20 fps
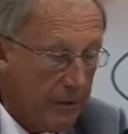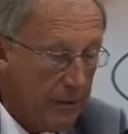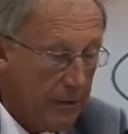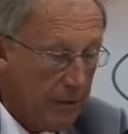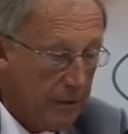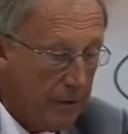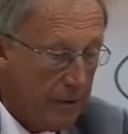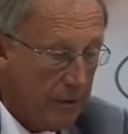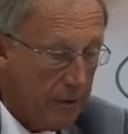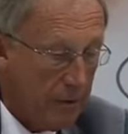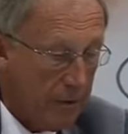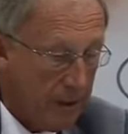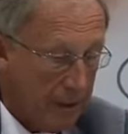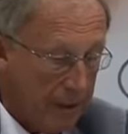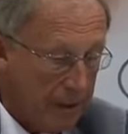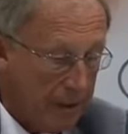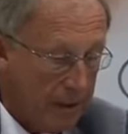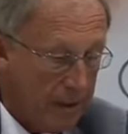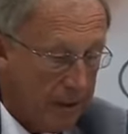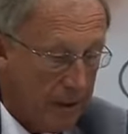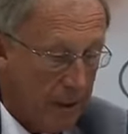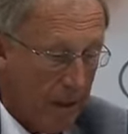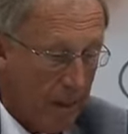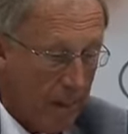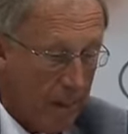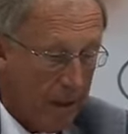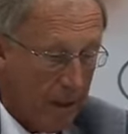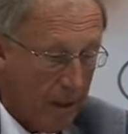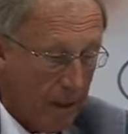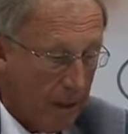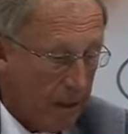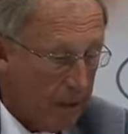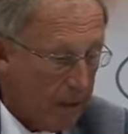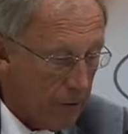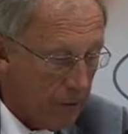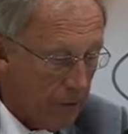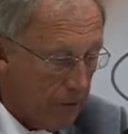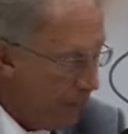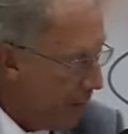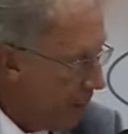lens,
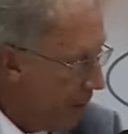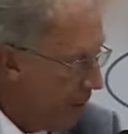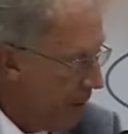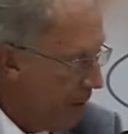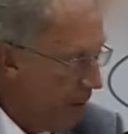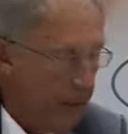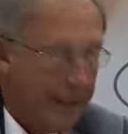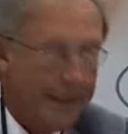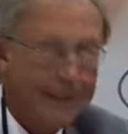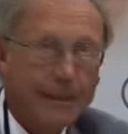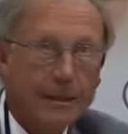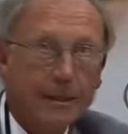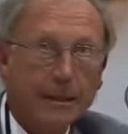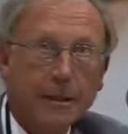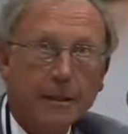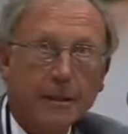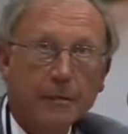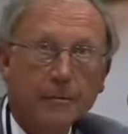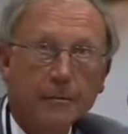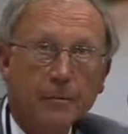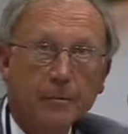hydrophobic acrylic.